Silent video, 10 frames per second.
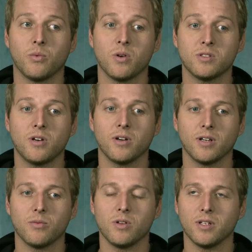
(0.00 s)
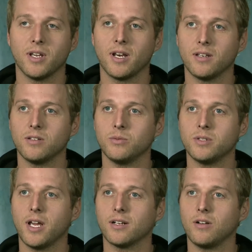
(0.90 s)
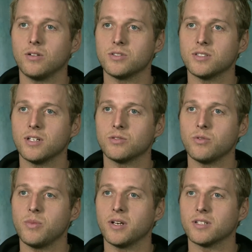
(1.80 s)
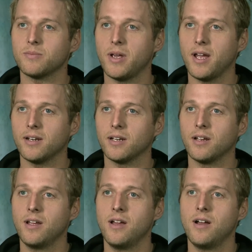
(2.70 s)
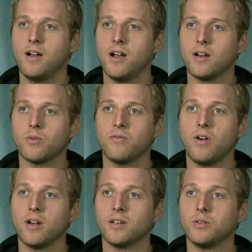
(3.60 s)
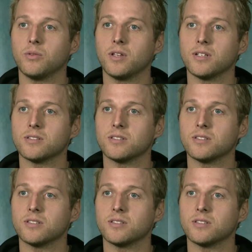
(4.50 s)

We're starting to really get into technology since we've been expanding and we're finding new things,